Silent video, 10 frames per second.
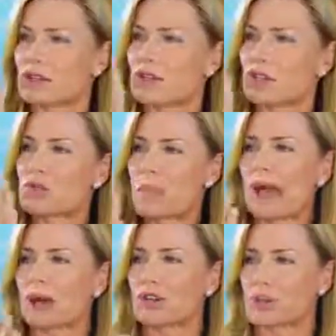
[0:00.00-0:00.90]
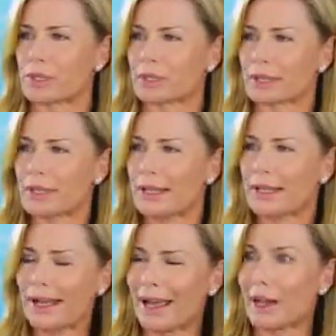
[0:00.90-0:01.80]
sort of just pack onto it
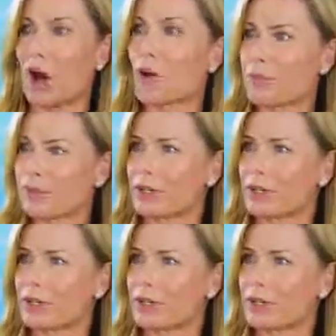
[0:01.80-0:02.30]
and hope,